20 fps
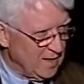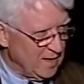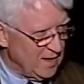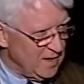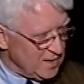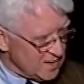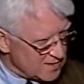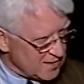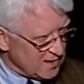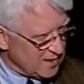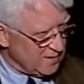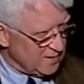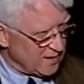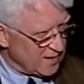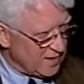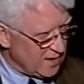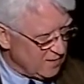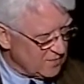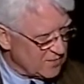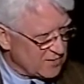He is on the
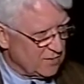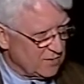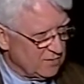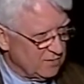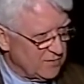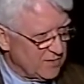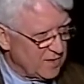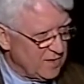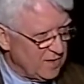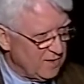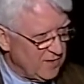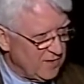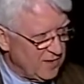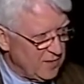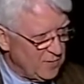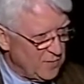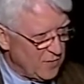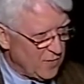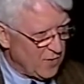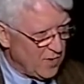council, the
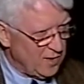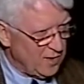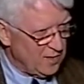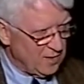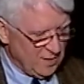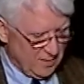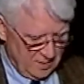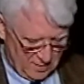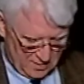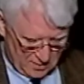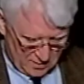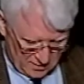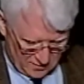governing board of